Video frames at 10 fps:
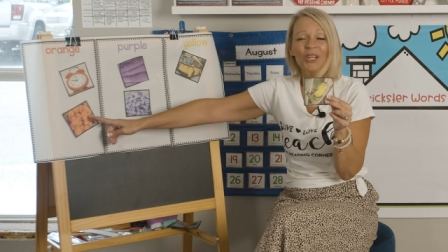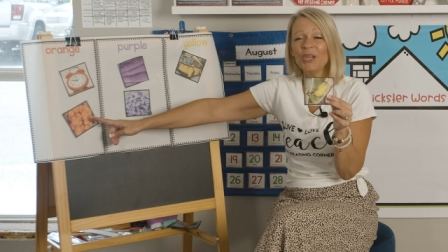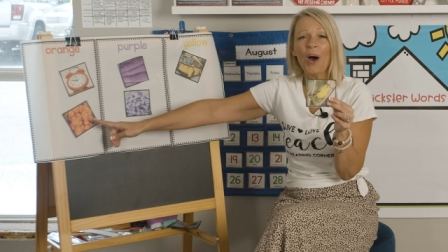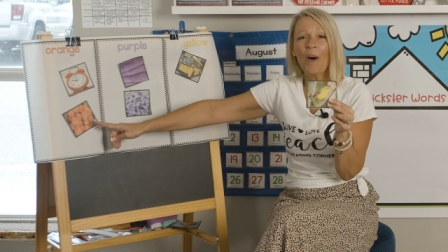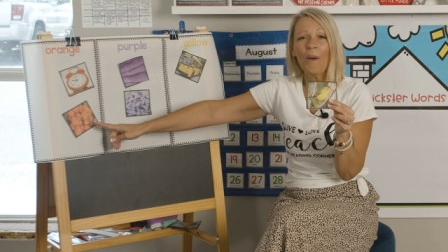
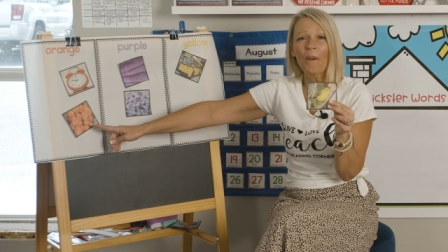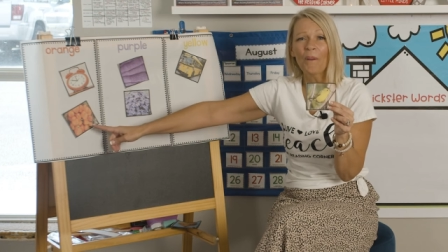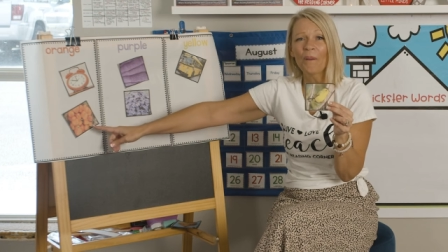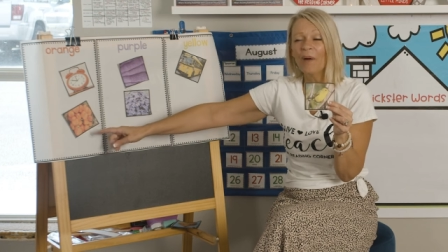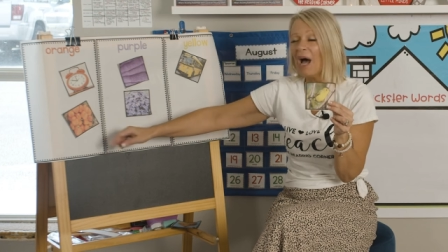
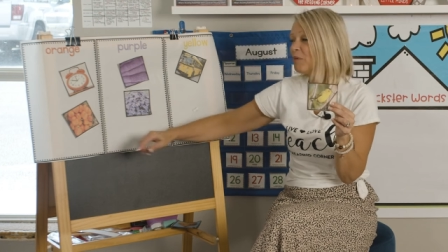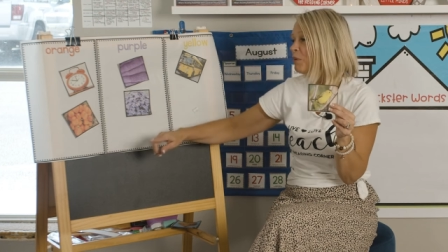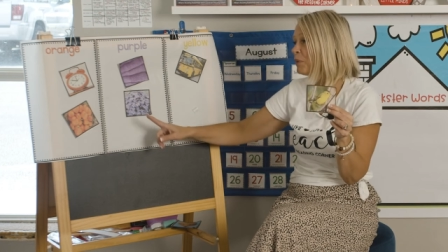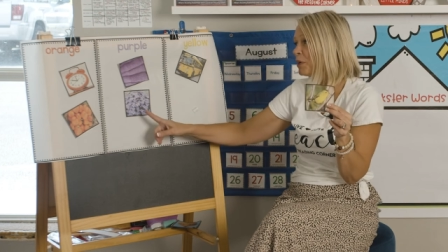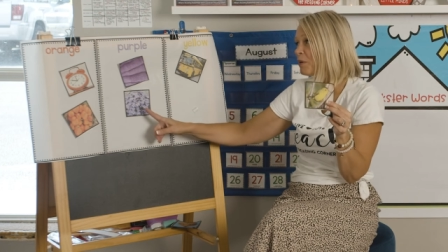No. I
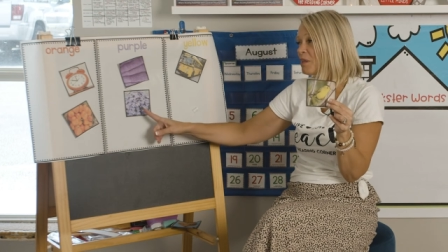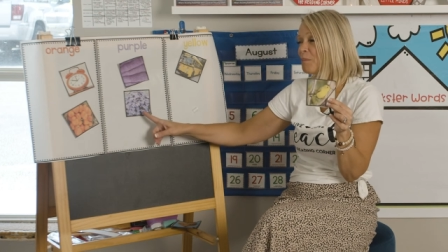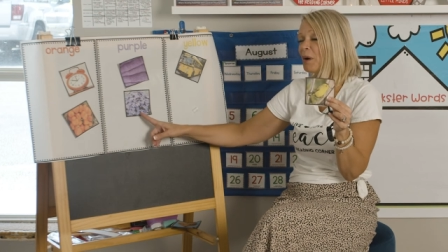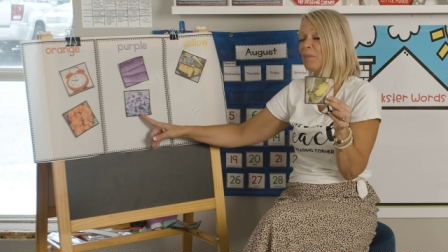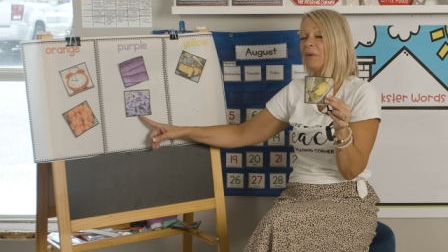would put it with
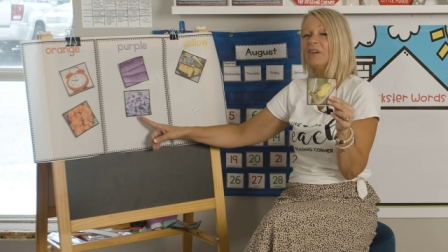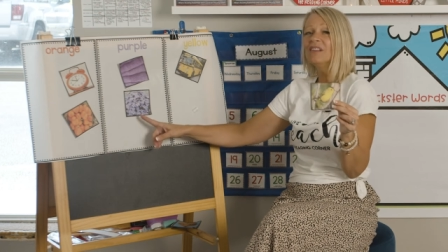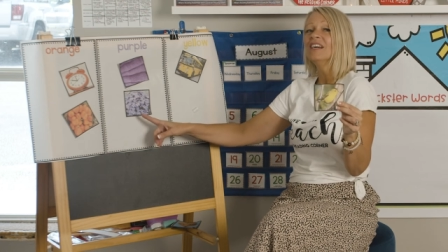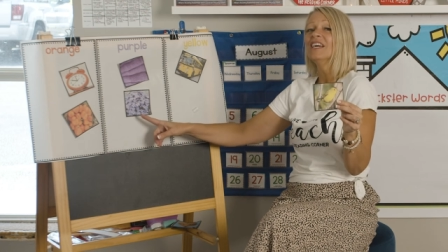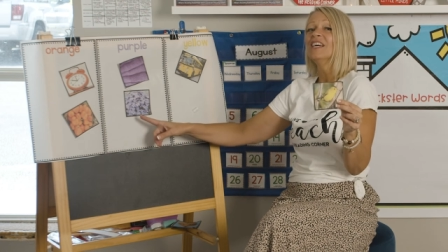the purple?